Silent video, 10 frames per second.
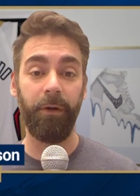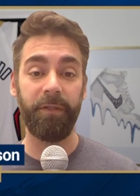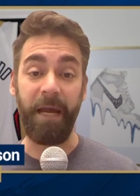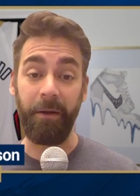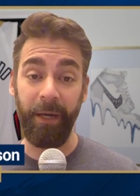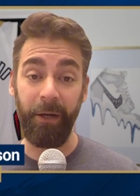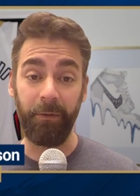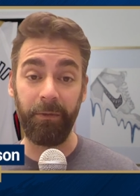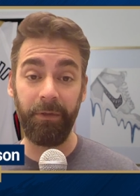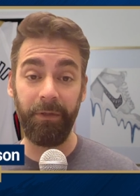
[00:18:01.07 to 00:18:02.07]
Sacramento,
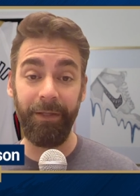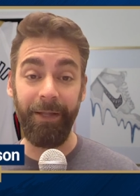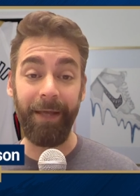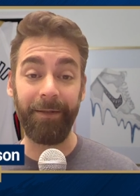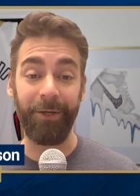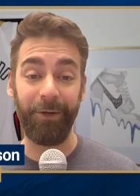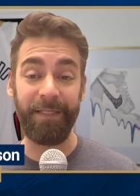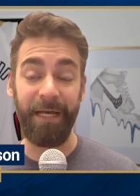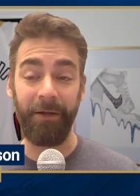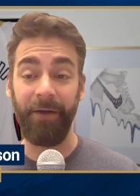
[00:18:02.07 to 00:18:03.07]
you let Cody
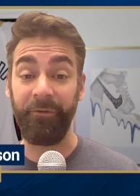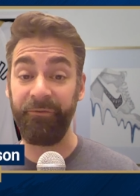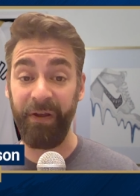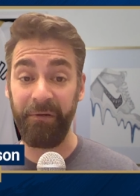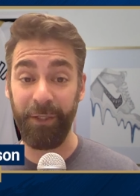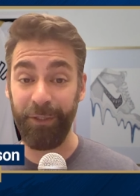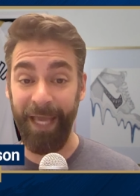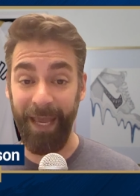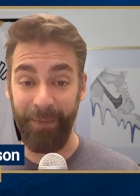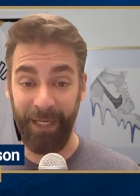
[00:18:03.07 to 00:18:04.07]
Zeller have a very good
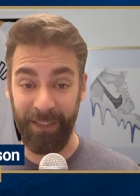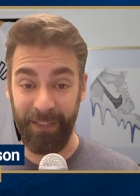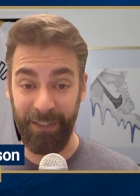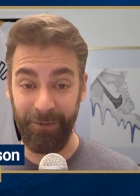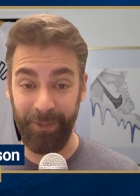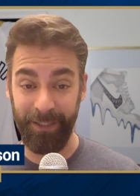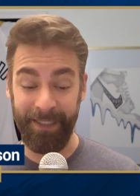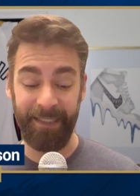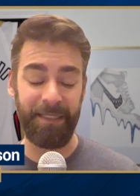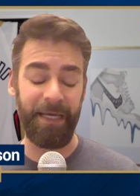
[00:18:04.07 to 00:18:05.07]
game against you. What's
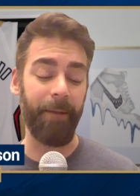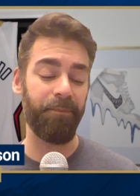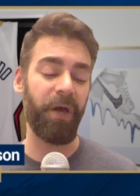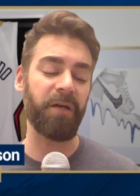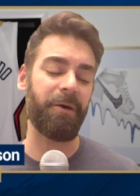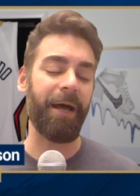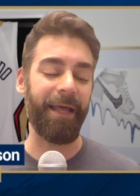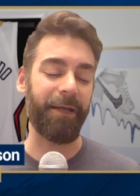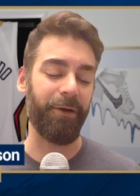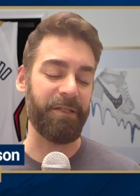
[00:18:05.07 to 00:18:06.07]
that say? Also, I
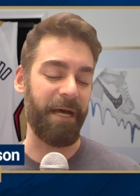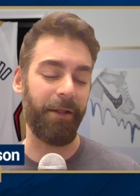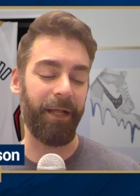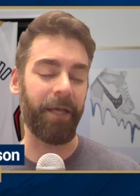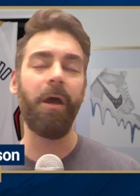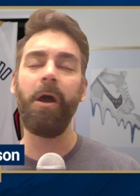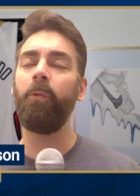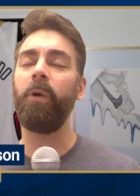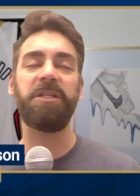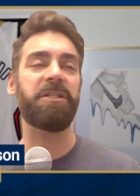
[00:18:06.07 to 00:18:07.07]
like Cody Zeller. Like,
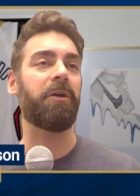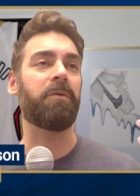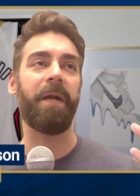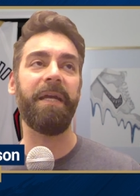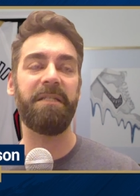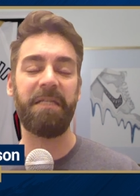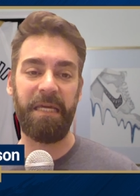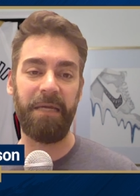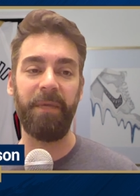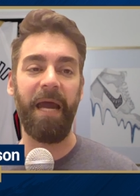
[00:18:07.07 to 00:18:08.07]
what just a great
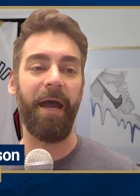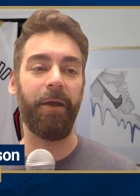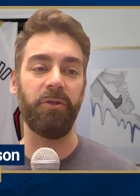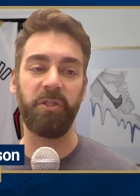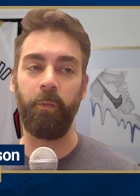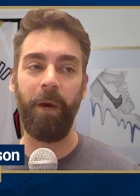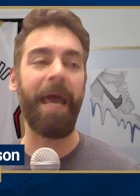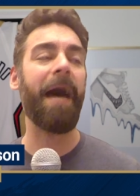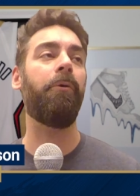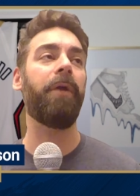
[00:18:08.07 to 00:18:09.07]
team guy who just
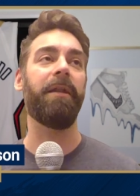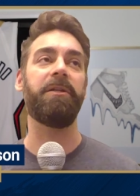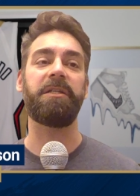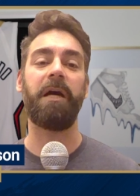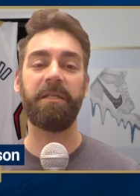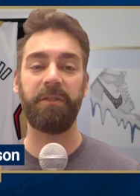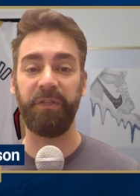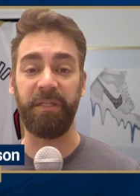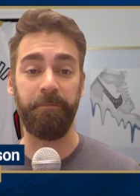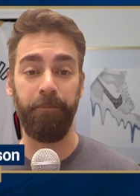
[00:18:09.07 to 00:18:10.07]
went out and just hustled
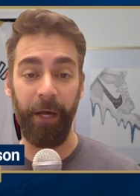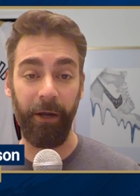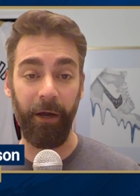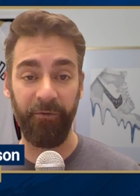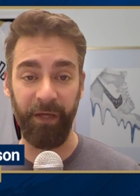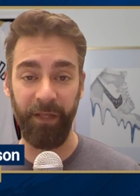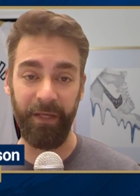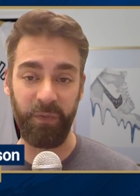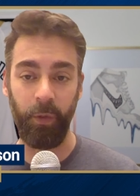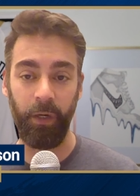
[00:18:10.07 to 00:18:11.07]
his butt off in
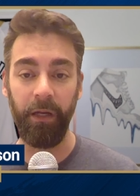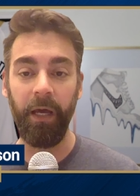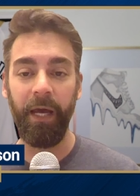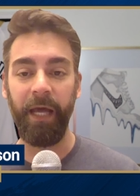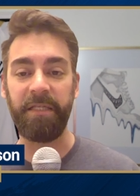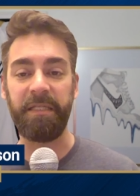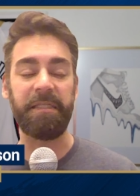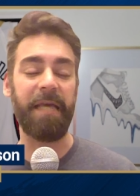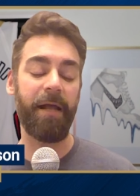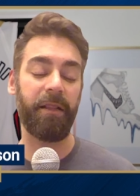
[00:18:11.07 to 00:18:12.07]
this one. And it's
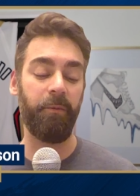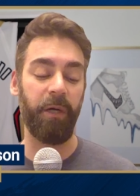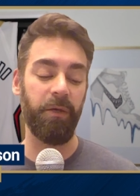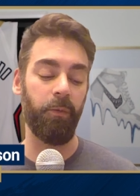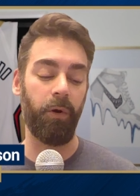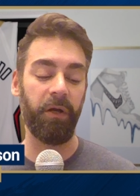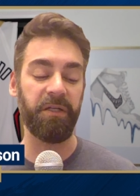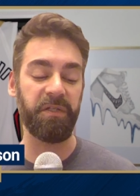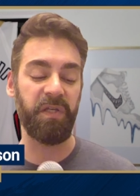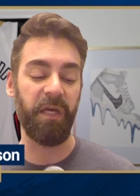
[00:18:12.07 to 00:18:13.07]
exactly what you wanted
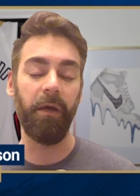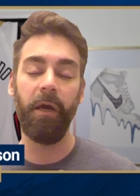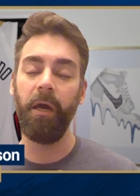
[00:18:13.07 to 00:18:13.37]
to see.